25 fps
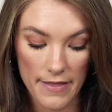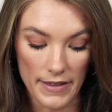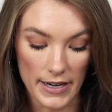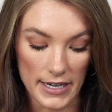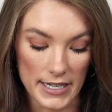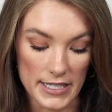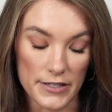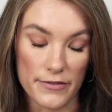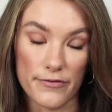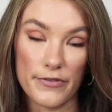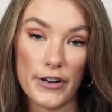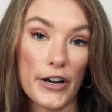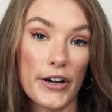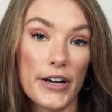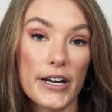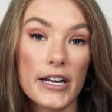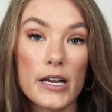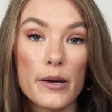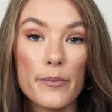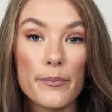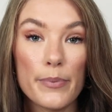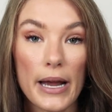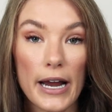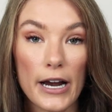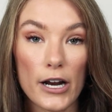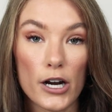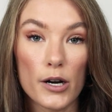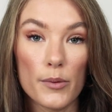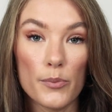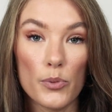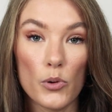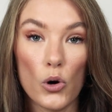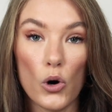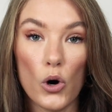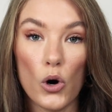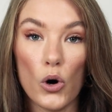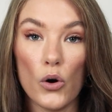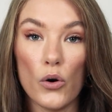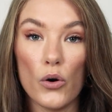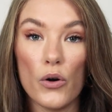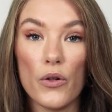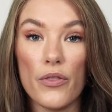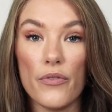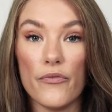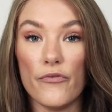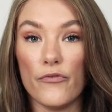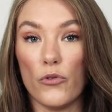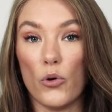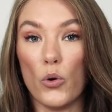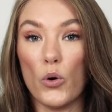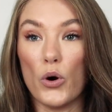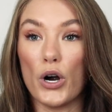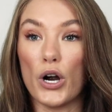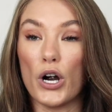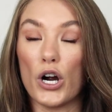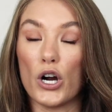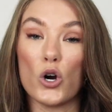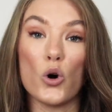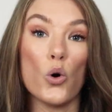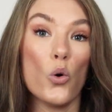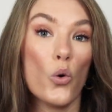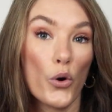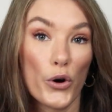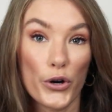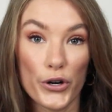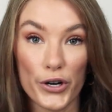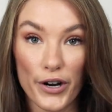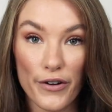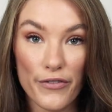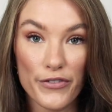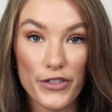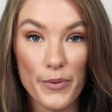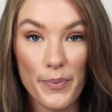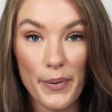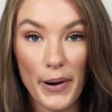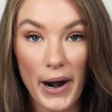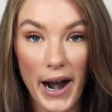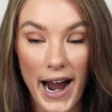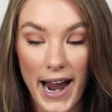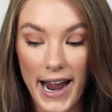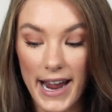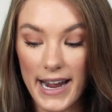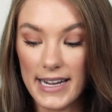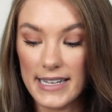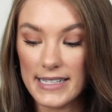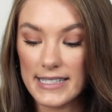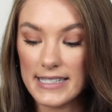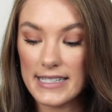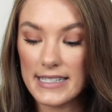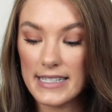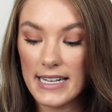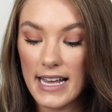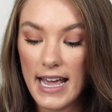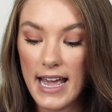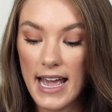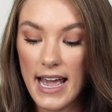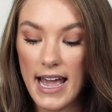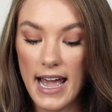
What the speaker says: that is very comparable for a quarter of the price,